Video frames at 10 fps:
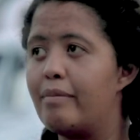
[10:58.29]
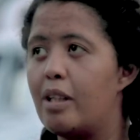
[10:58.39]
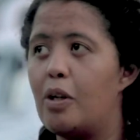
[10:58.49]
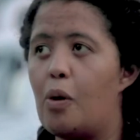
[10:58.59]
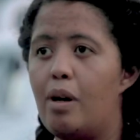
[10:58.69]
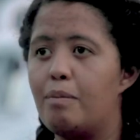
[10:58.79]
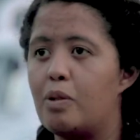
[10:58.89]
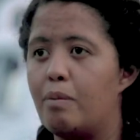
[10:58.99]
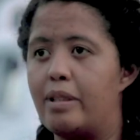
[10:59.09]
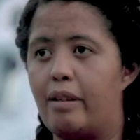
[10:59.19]

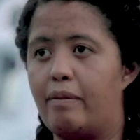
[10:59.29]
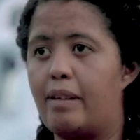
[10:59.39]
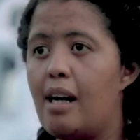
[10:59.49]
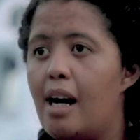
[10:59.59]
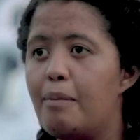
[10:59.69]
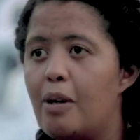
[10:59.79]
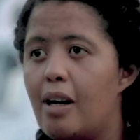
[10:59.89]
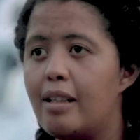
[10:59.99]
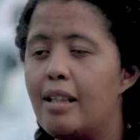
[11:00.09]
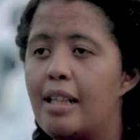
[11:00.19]
absorption of
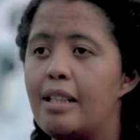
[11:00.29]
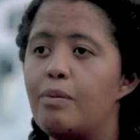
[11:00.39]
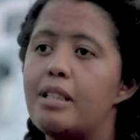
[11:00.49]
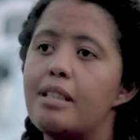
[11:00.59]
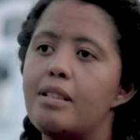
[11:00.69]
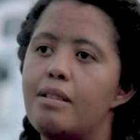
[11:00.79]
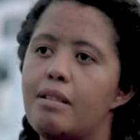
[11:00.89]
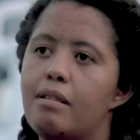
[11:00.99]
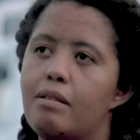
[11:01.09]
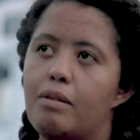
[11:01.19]
carbon. We just
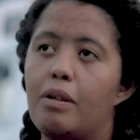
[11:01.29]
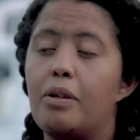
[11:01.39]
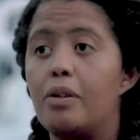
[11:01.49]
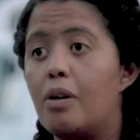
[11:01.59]
don't